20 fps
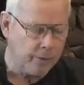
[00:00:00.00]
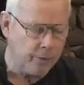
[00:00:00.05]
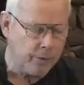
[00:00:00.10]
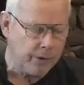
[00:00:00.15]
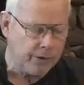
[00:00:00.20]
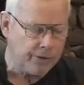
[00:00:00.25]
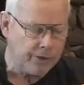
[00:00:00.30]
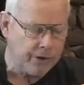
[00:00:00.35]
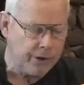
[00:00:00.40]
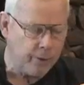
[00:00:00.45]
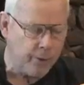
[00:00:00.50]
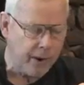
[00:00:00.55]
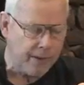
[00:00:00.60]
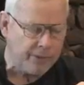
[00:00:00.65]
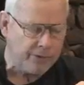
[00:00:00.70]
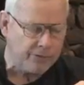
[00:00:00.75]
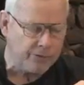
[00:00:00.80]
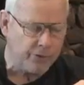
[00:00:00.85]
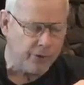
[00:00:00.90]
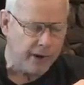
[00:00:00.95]
with the
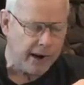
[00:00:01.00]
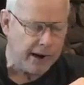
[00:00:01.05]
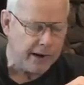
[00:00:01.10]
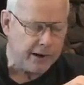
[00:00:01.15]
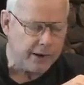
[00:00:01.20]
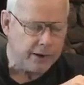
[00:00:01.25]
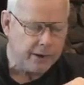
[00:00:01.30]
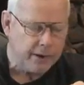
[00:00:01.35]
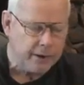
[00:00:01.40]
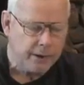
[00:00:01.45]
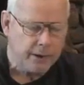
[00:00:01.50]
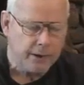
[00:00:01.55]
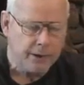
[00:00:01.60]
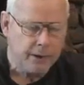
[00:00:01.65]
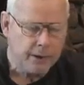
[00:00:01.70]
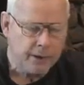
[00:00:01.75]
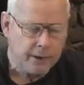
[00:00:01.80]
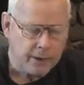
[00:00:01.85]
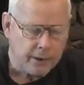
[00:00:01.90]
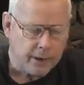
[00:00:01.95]
weapons-grade
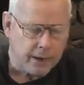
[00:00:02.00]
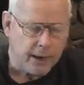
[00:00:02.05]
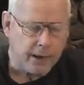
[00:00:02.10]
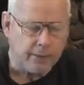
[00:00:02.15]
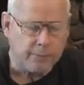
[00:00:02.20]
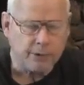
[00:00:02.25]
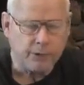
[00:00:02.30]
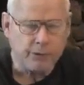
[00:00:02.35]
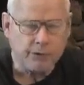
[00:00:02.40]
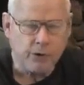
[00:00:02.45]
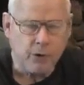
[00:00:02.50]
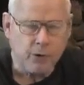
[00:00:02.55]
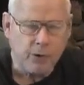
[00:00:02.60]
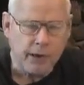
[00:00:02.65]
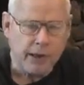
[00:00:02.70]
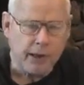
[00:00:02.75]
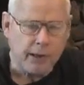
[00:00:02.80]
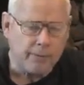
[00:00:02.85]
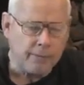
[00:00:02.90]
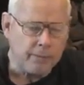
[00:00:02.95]

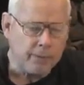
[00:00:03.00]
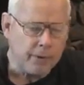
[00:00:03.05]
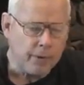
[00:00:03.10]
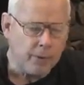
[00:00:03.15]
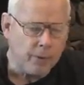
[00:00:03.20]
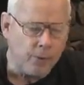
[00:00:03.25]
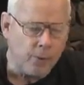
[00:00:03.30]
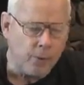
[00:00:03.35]
plutonium,